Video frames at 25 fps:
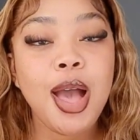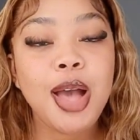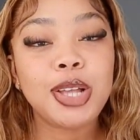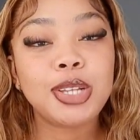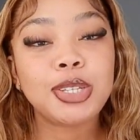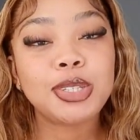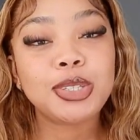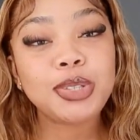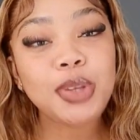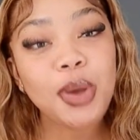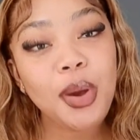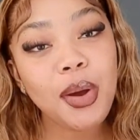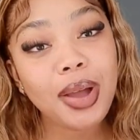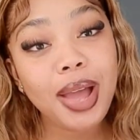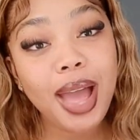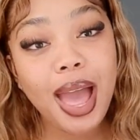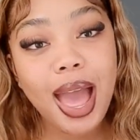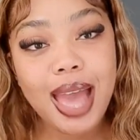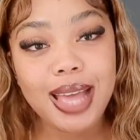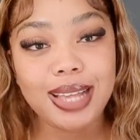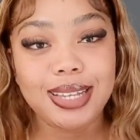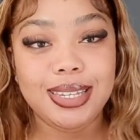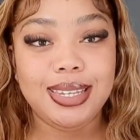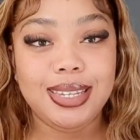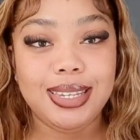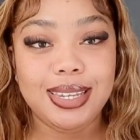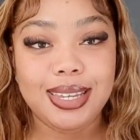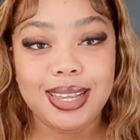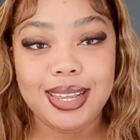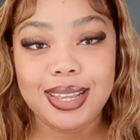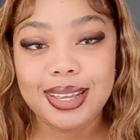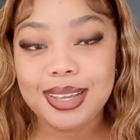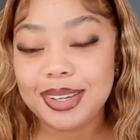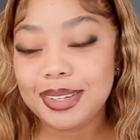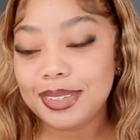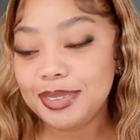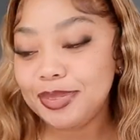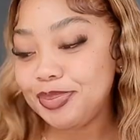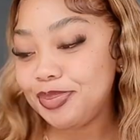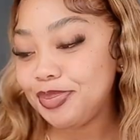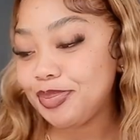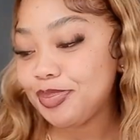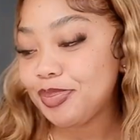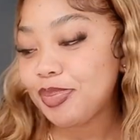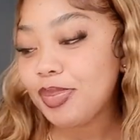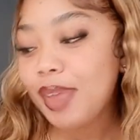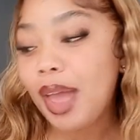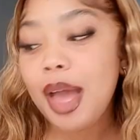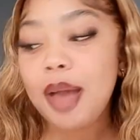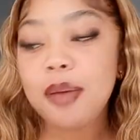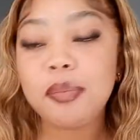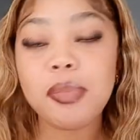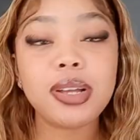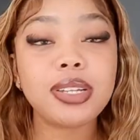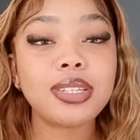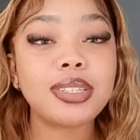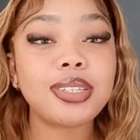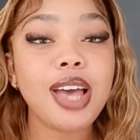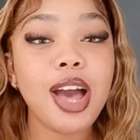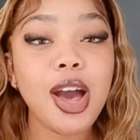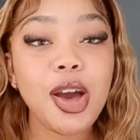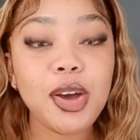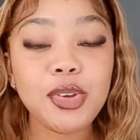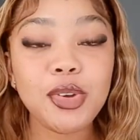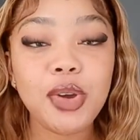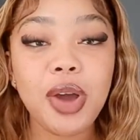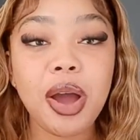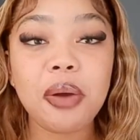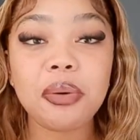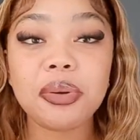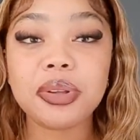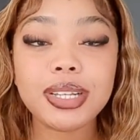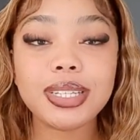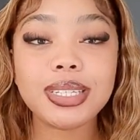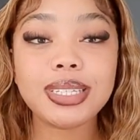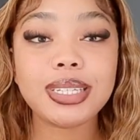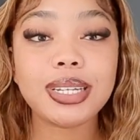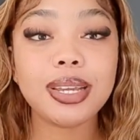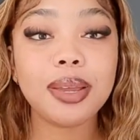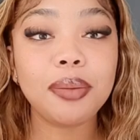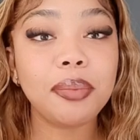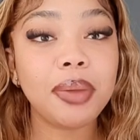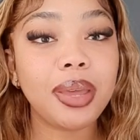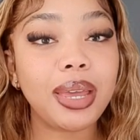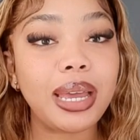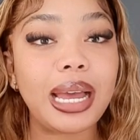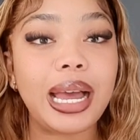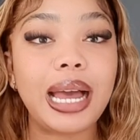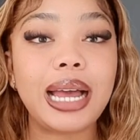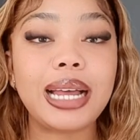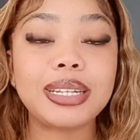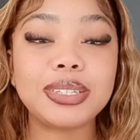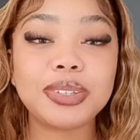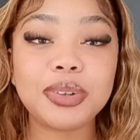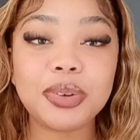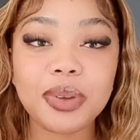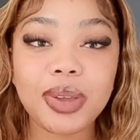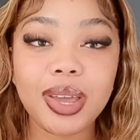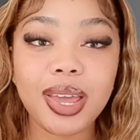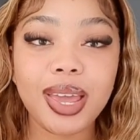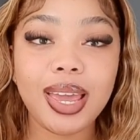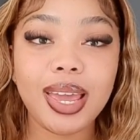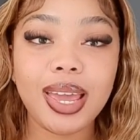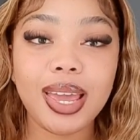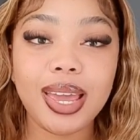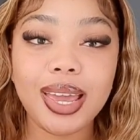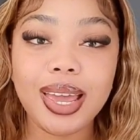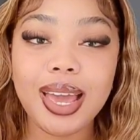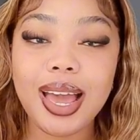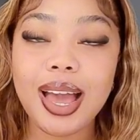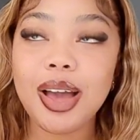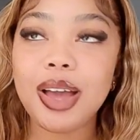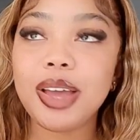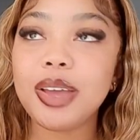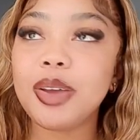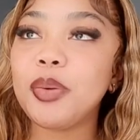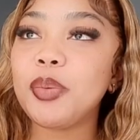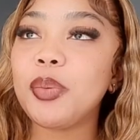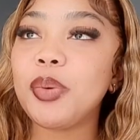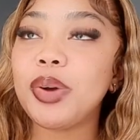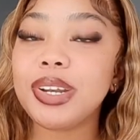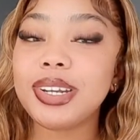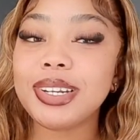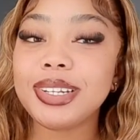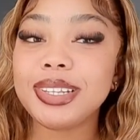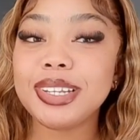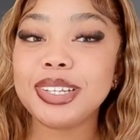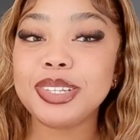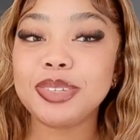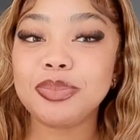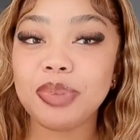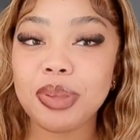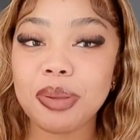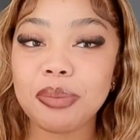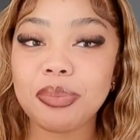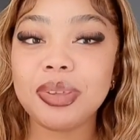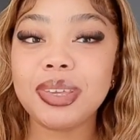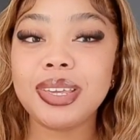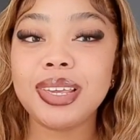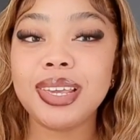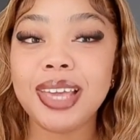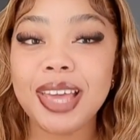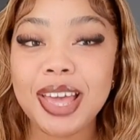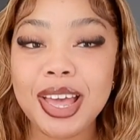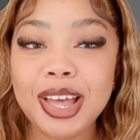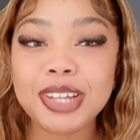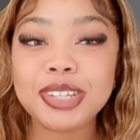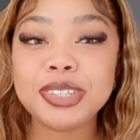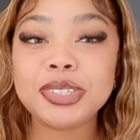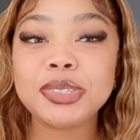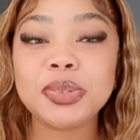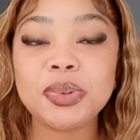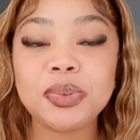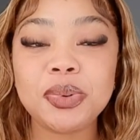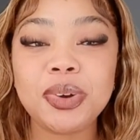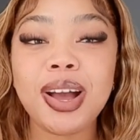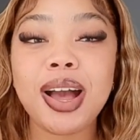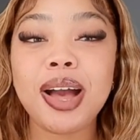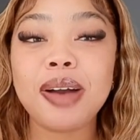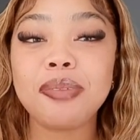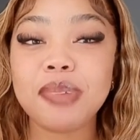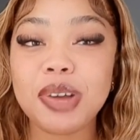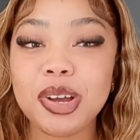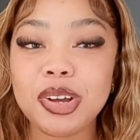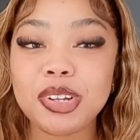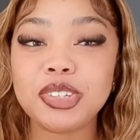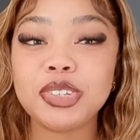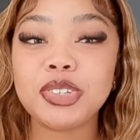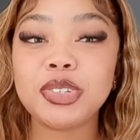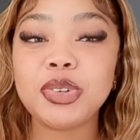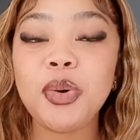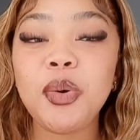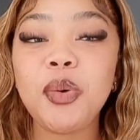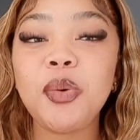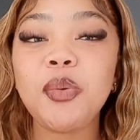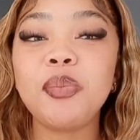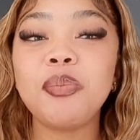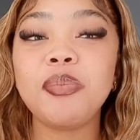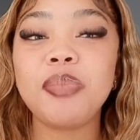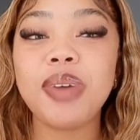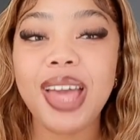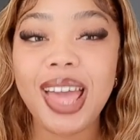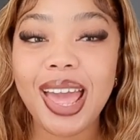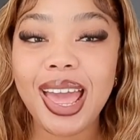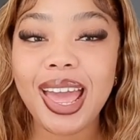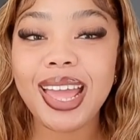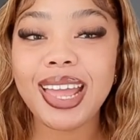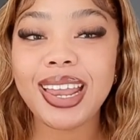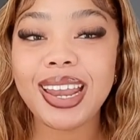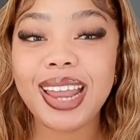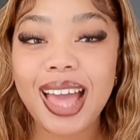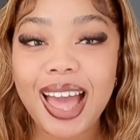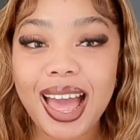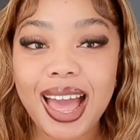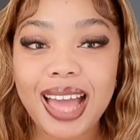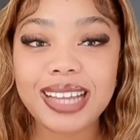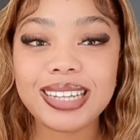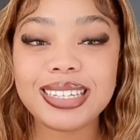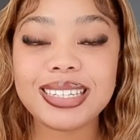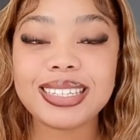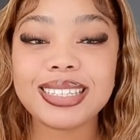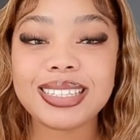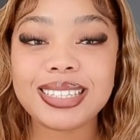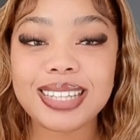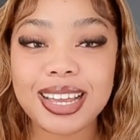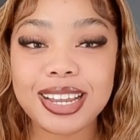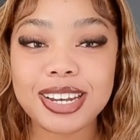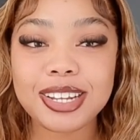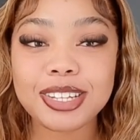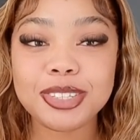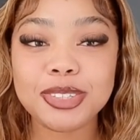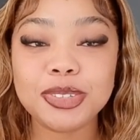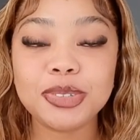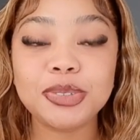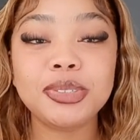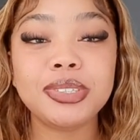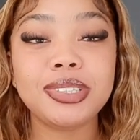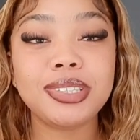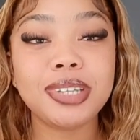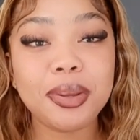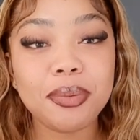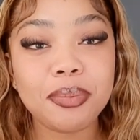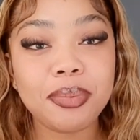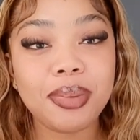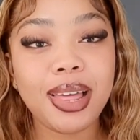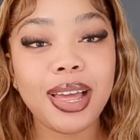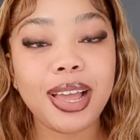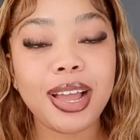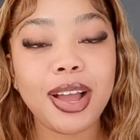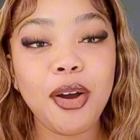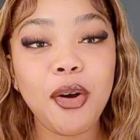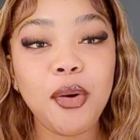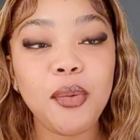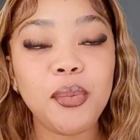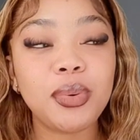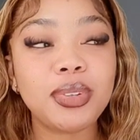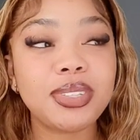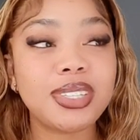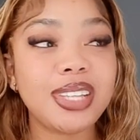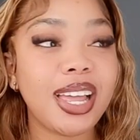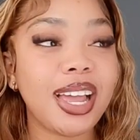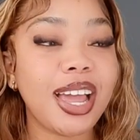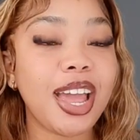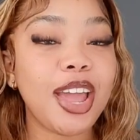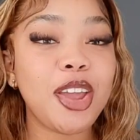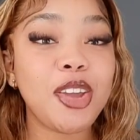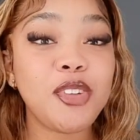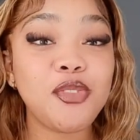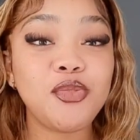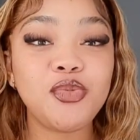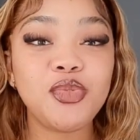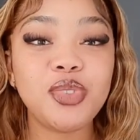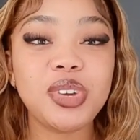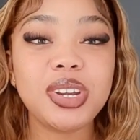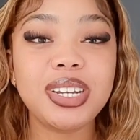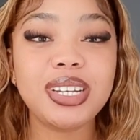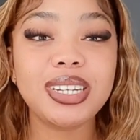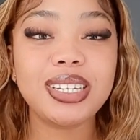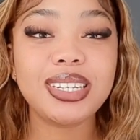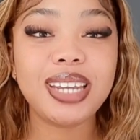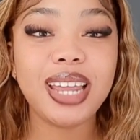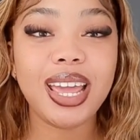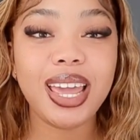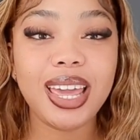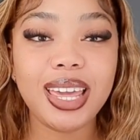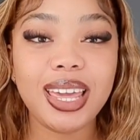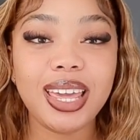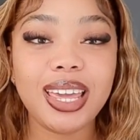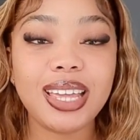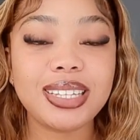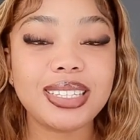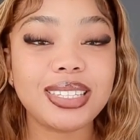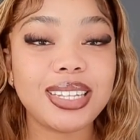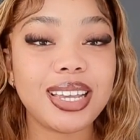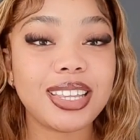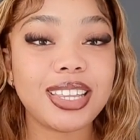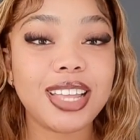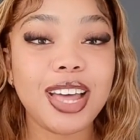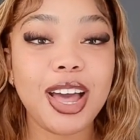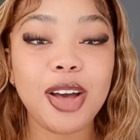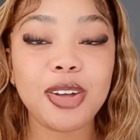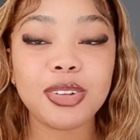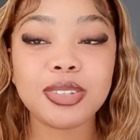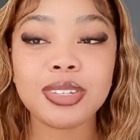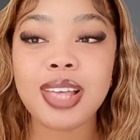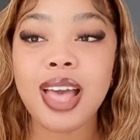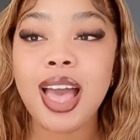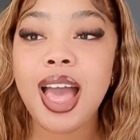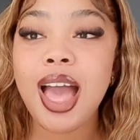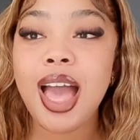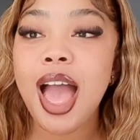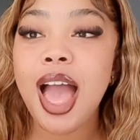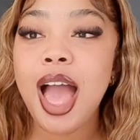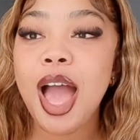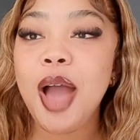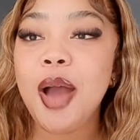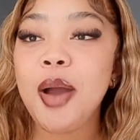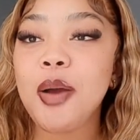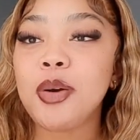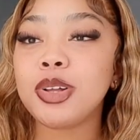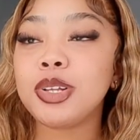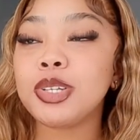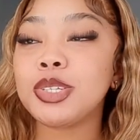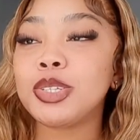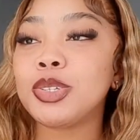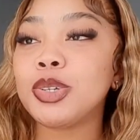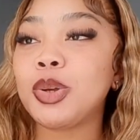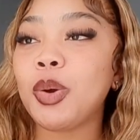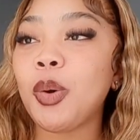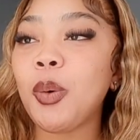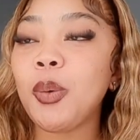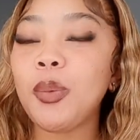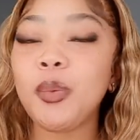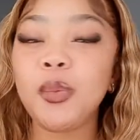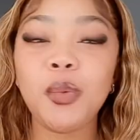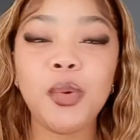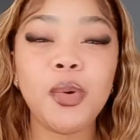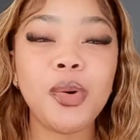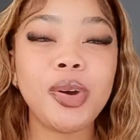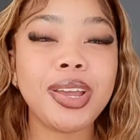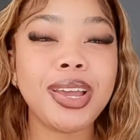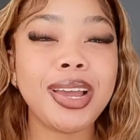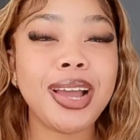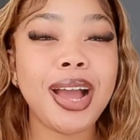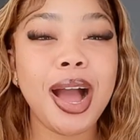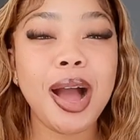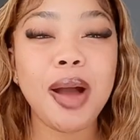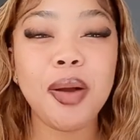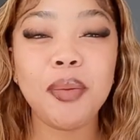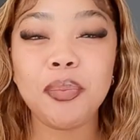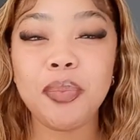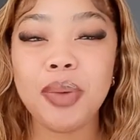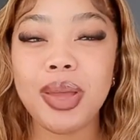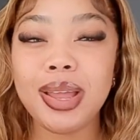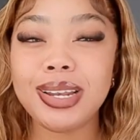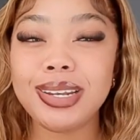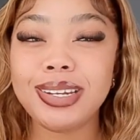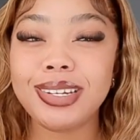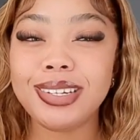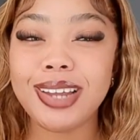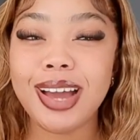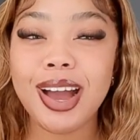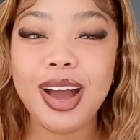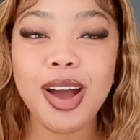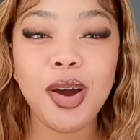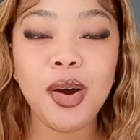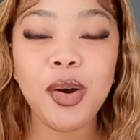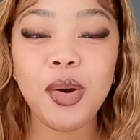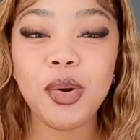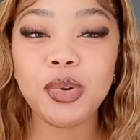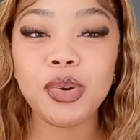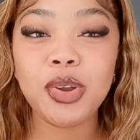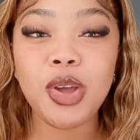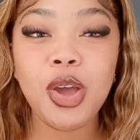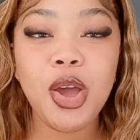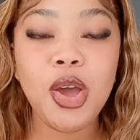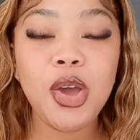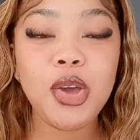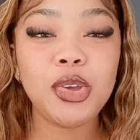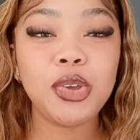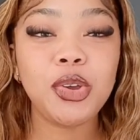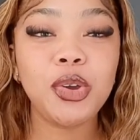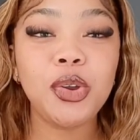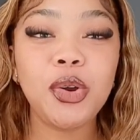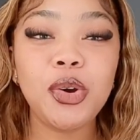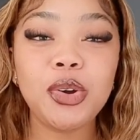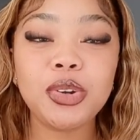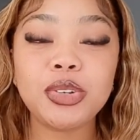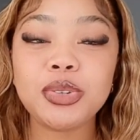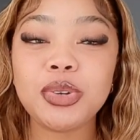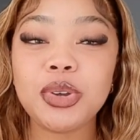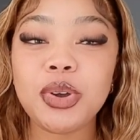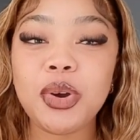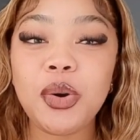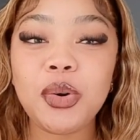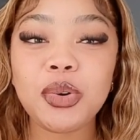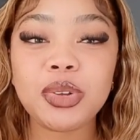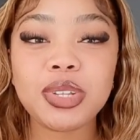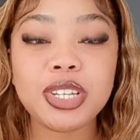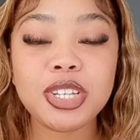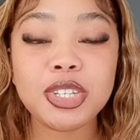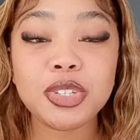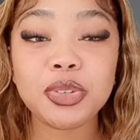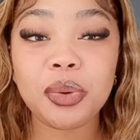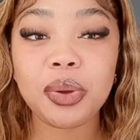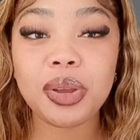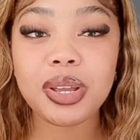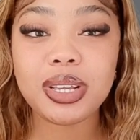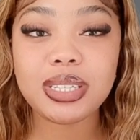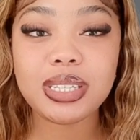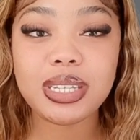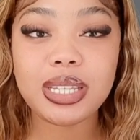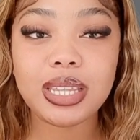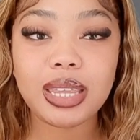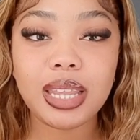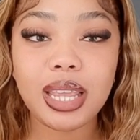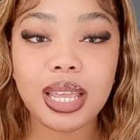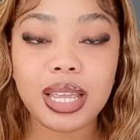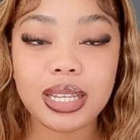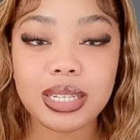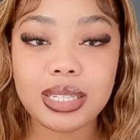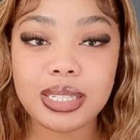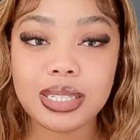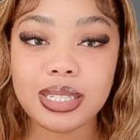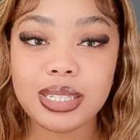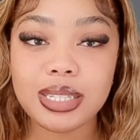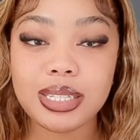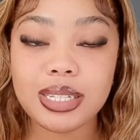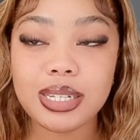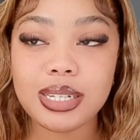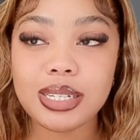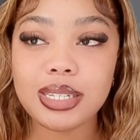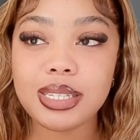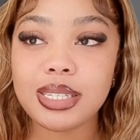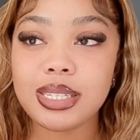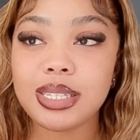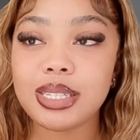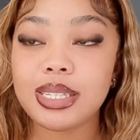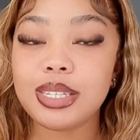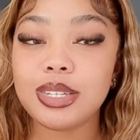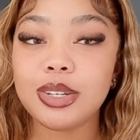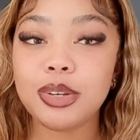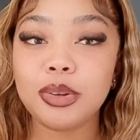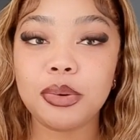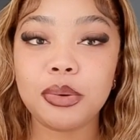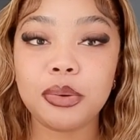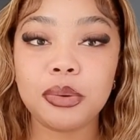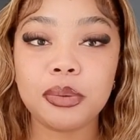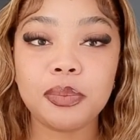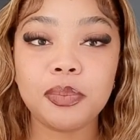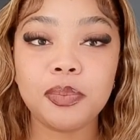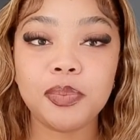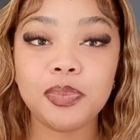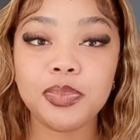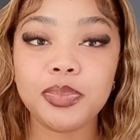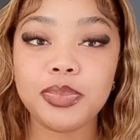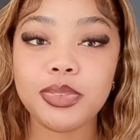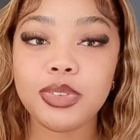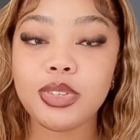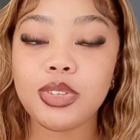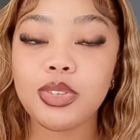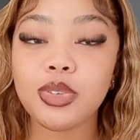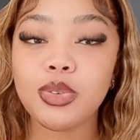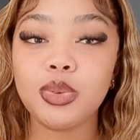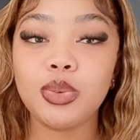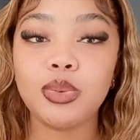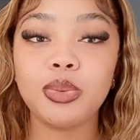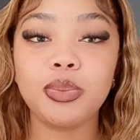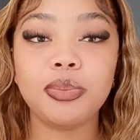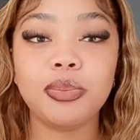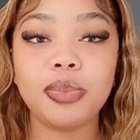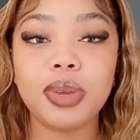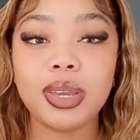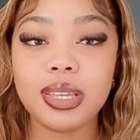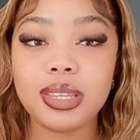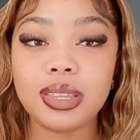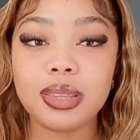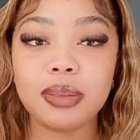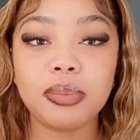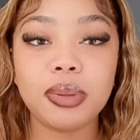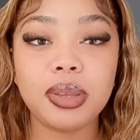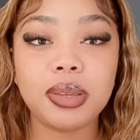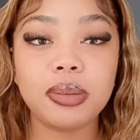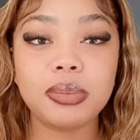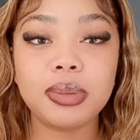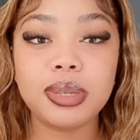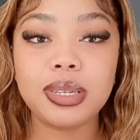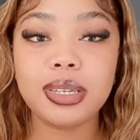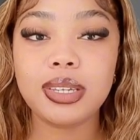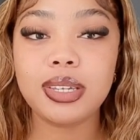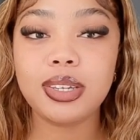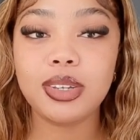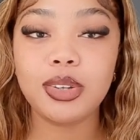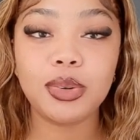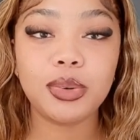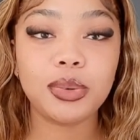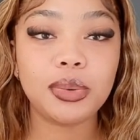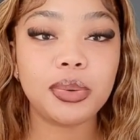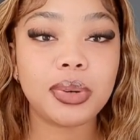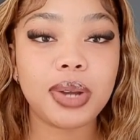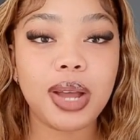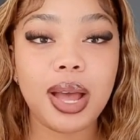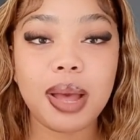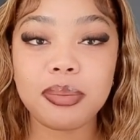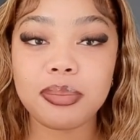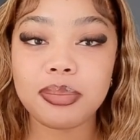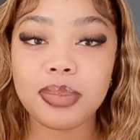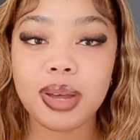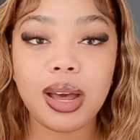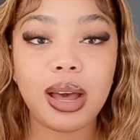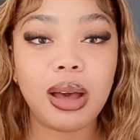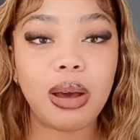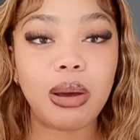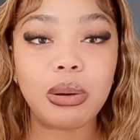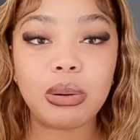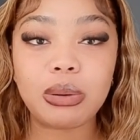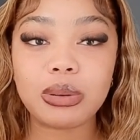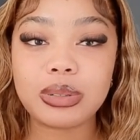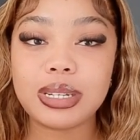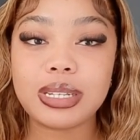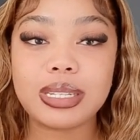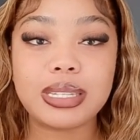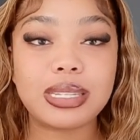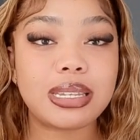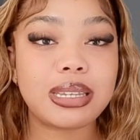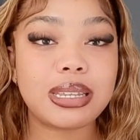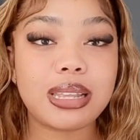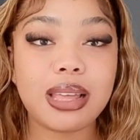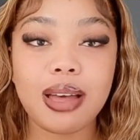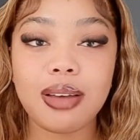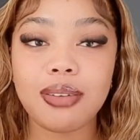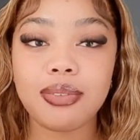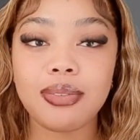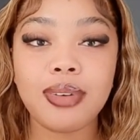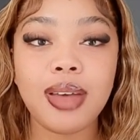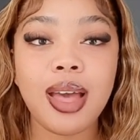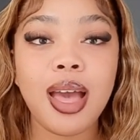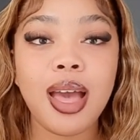So guys, I must tell you, I was gymming, guys, okay? I wanted this baby to come out so bad. I decided to gym like almost like every day inside the house. I was walking up and down, doing all these crazy things just, to make the baby, come out and stuff.